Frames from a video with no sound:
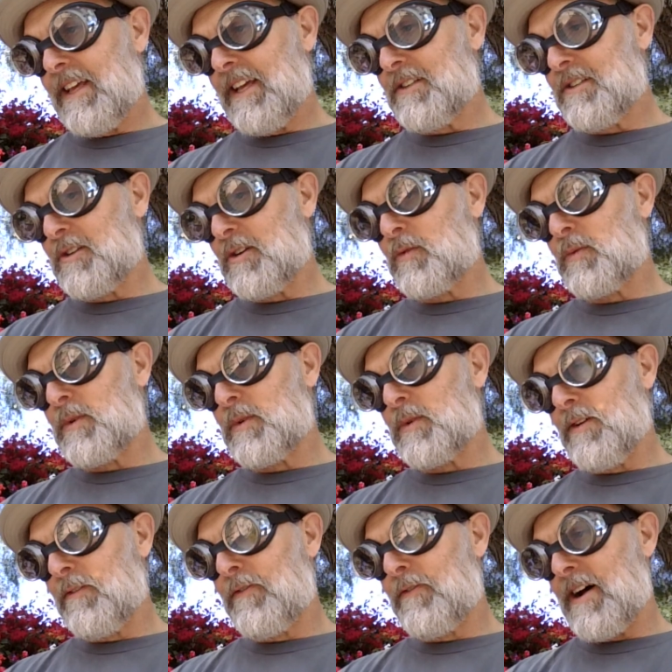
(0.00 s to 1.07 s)
"Things look
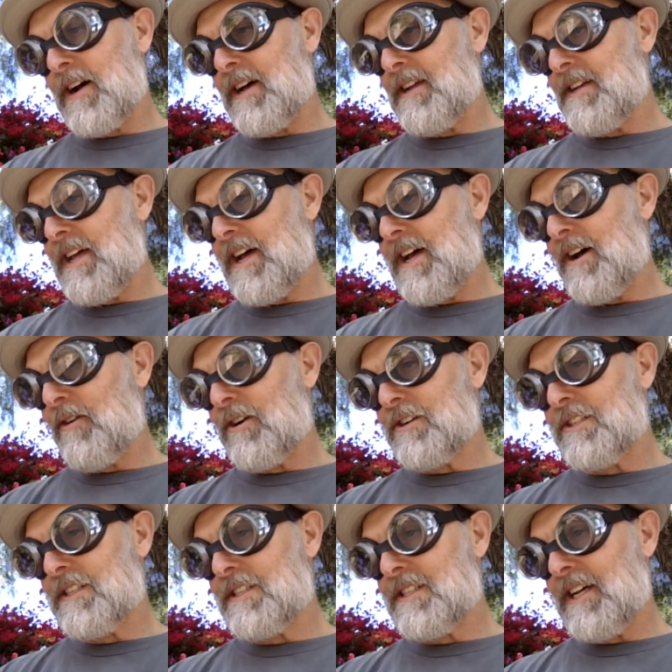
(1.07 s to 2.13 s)
real fine now,"
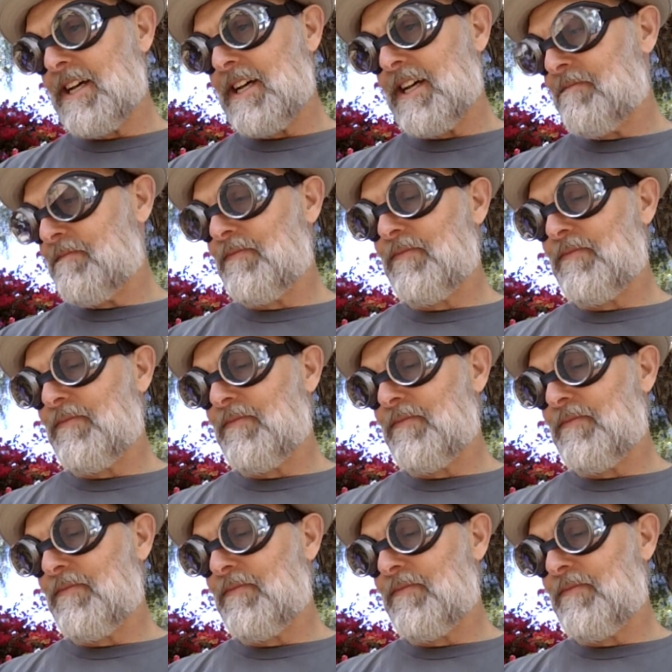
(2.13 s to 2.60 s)
Archie said.